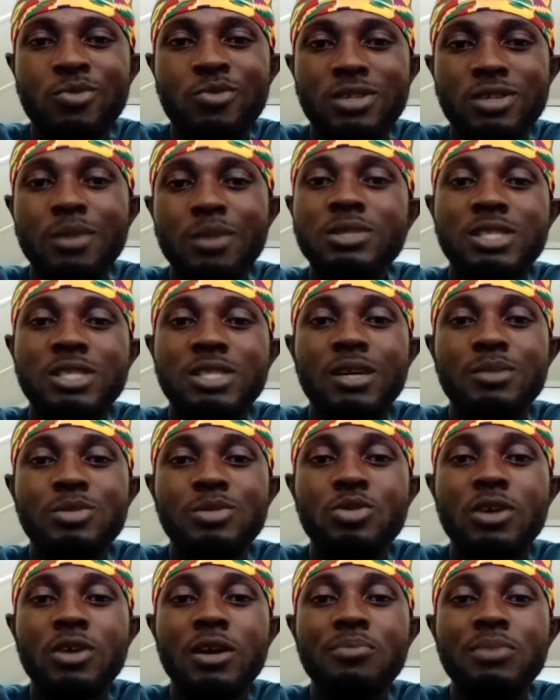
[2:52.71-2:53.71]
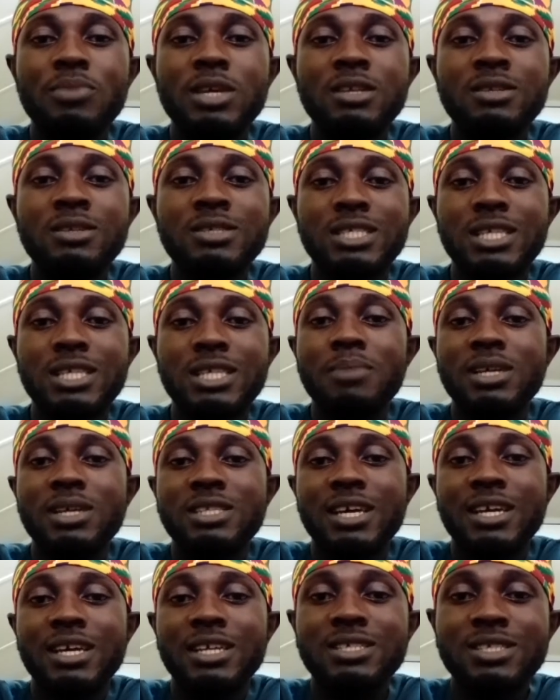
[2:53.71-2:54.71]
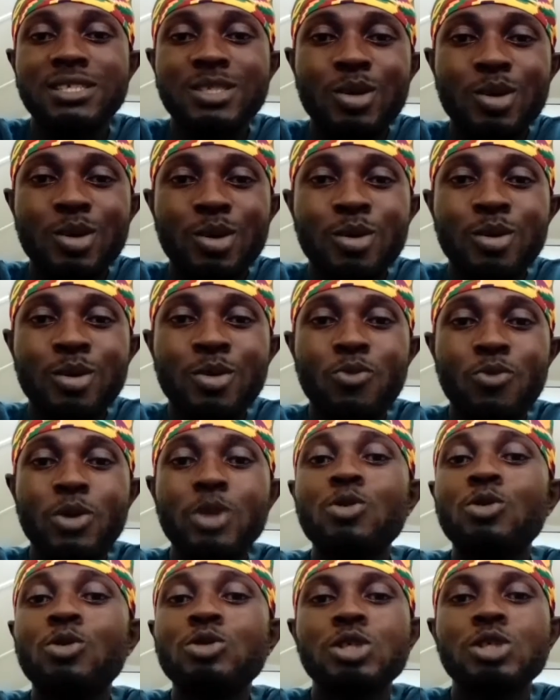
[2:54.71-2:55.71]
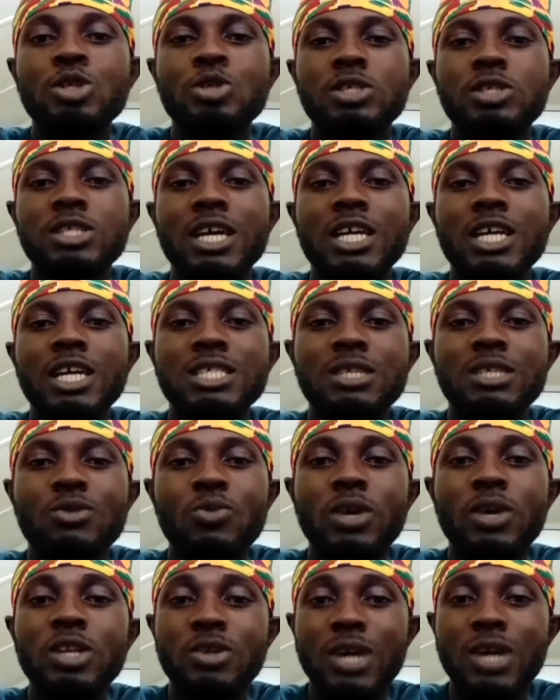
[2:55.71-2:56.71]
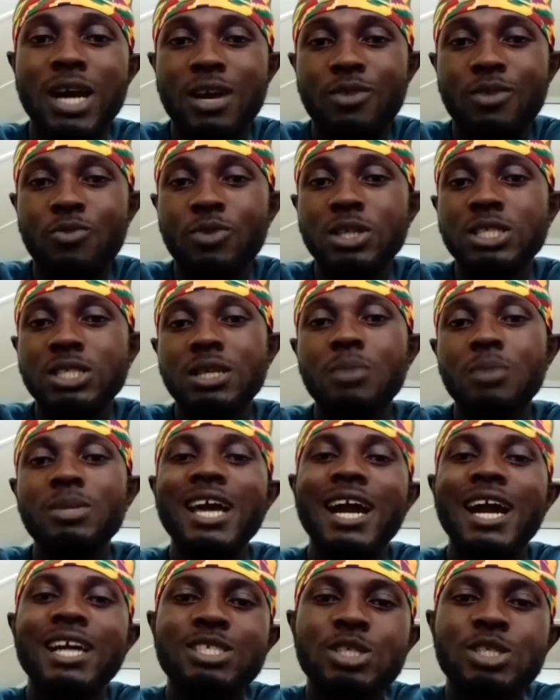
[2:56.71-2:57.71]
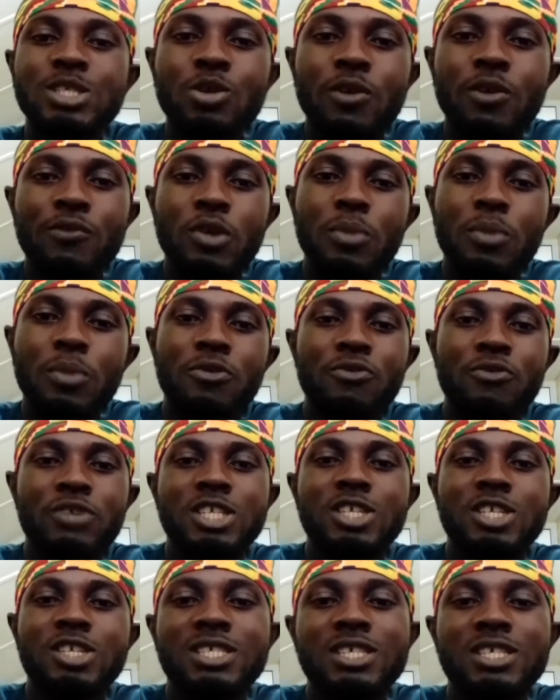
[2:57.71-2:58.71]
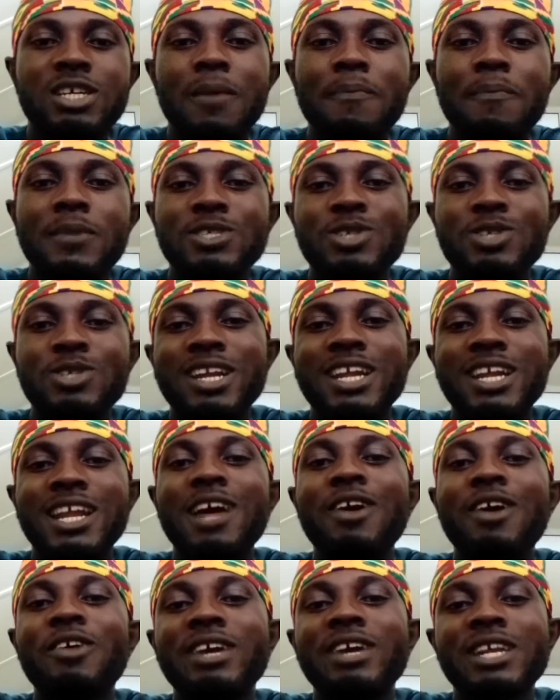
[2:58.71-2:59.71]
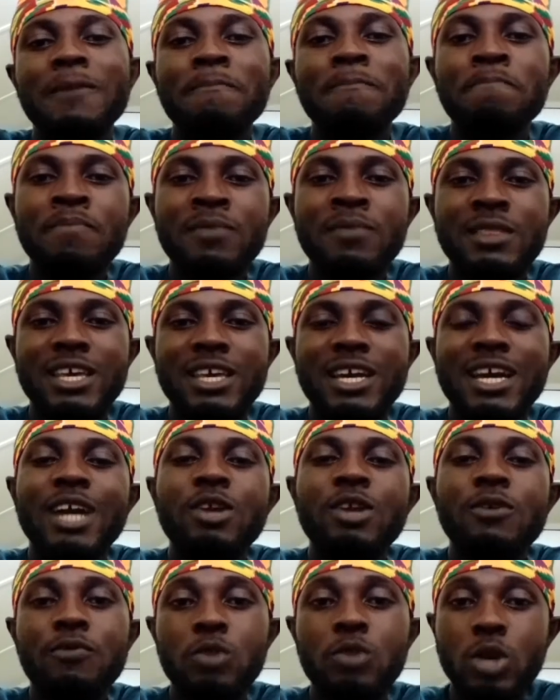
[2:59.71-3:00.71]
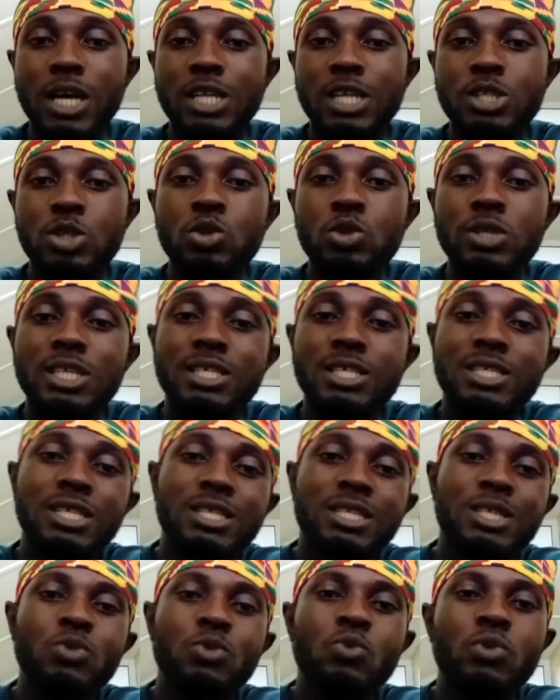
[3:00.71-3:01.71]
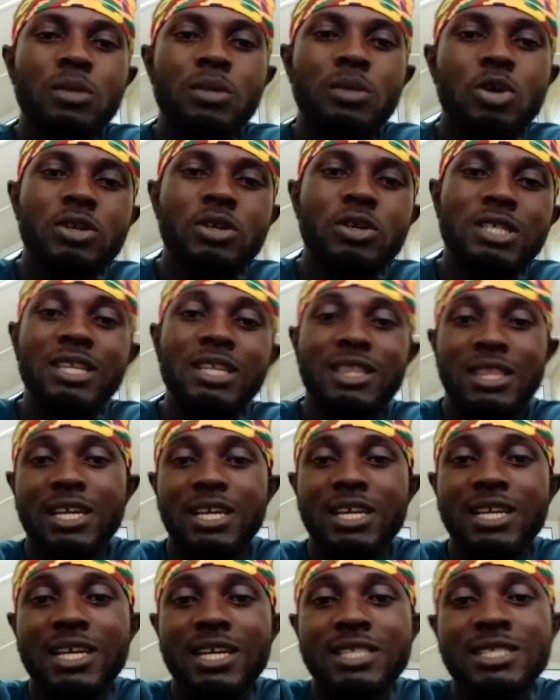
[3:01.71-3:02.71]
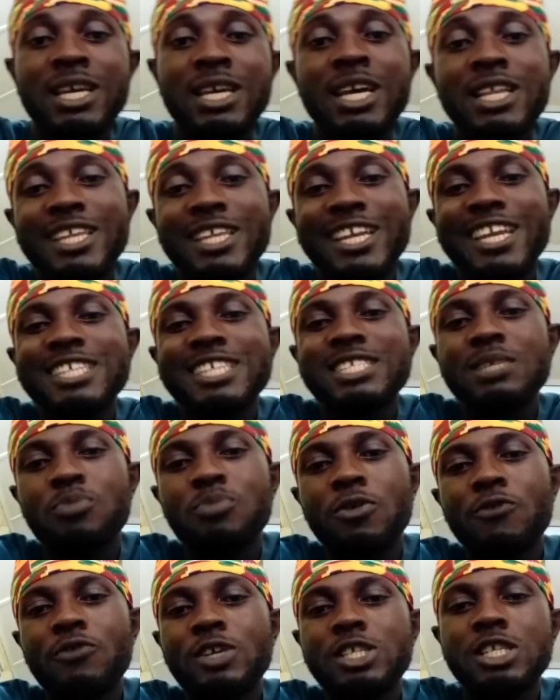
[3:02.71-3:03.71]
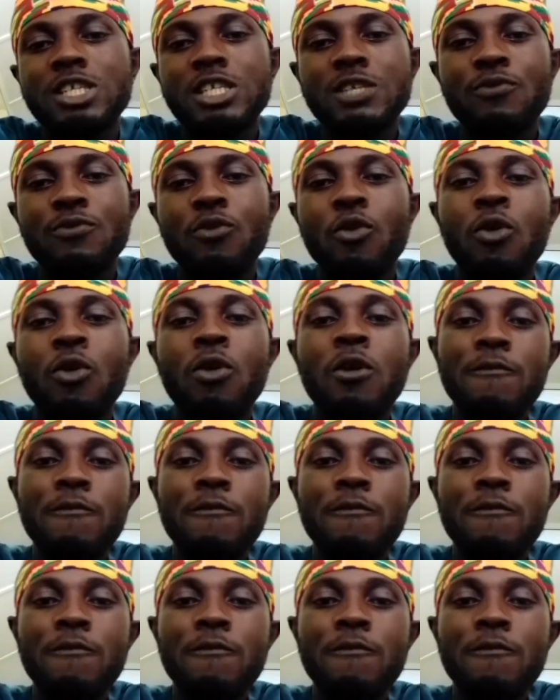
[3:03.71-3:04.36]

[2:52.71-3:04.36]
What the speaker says: sometimes you are being stigmatized, or when you go to the society, when somebody asks you of your profession and tell the person you're an RN, they kind of look at you in a certain way because they think that the nursing profession is for